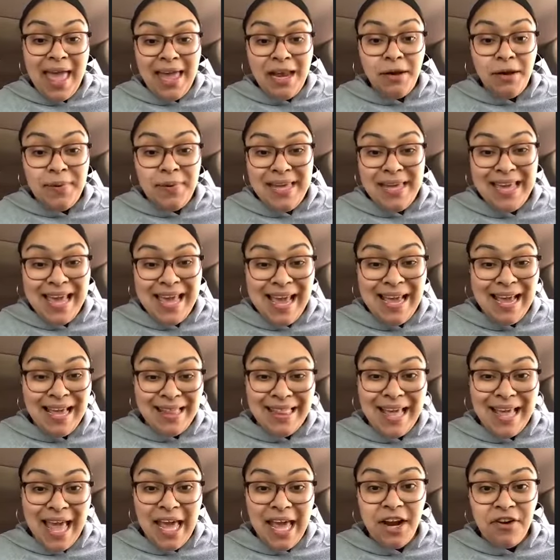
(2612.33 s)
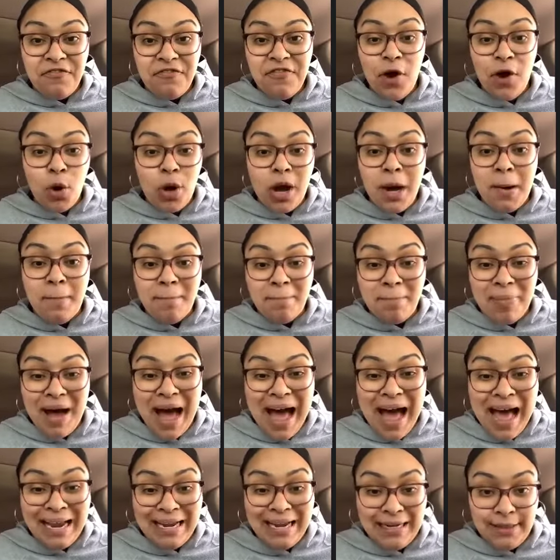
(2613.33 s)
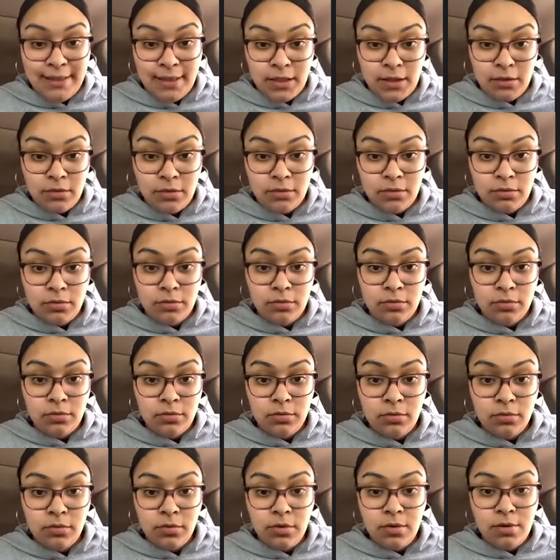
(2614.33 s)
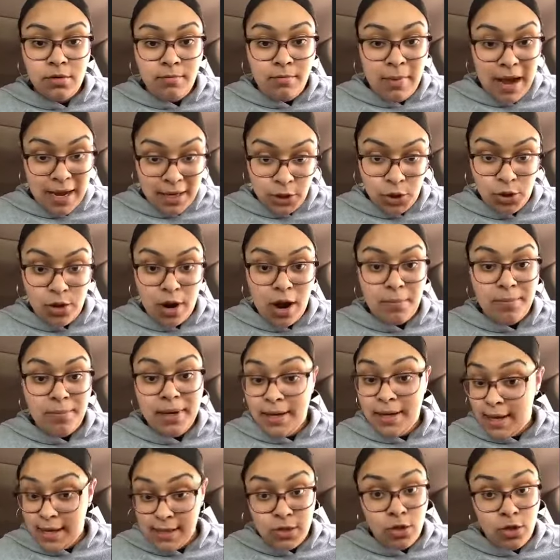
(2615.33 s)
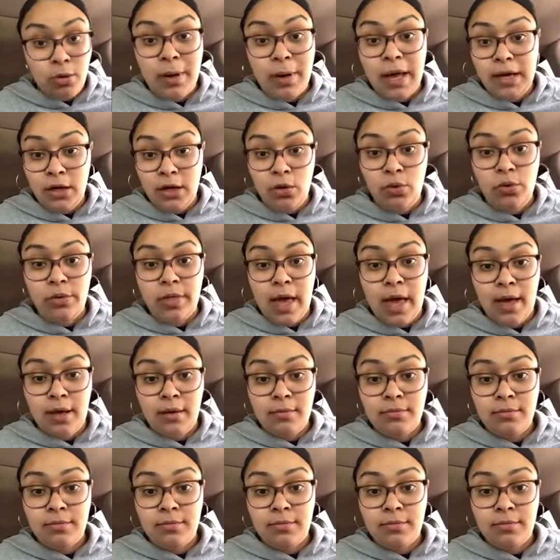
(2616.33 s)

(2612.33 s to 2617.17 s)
NBA and the NFL combined? Mic drop in case nobody knew that.